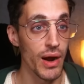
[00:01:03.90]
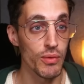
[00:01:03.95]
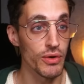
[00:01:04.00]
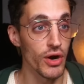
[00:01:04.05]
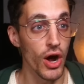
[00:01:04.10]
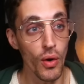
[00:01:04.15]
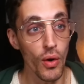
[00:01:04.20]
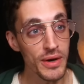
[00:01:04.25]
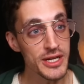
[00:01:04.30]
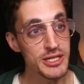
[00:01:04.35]
I would
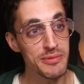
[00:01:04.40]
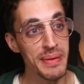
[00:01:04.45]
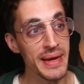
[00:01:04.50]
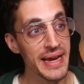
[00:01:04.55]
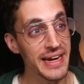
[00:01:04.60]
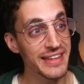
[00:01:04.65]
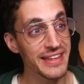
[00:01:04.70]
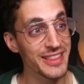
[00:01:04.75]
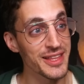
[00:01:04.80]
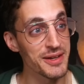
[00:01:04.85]
always
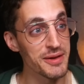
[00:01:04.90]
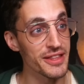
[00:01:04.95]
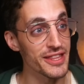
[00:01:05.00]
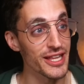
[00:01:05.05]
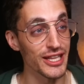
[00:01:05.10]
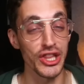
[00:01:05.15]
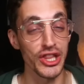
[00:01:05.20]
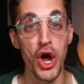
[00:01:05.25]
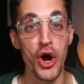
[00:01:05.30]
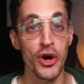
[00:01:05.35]
pick the,
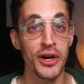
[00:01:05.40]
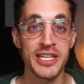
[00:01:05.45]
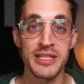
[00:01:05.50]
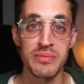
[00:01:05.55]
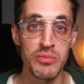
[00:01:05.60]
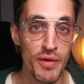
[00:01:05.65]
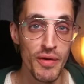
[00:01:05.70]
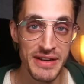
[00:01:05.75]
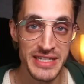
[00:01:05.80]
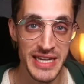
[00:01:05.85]
the longest
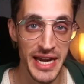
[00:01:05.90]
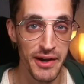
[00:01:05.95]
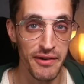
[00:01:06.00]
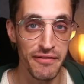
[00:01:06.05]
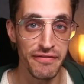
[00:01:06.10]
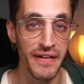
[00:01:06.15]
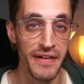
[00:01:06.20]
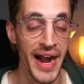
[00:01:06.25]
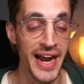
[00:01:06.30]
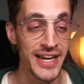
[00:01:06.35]
movies I
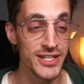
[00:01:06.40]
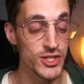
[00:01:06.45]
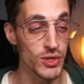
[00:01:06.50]
could find,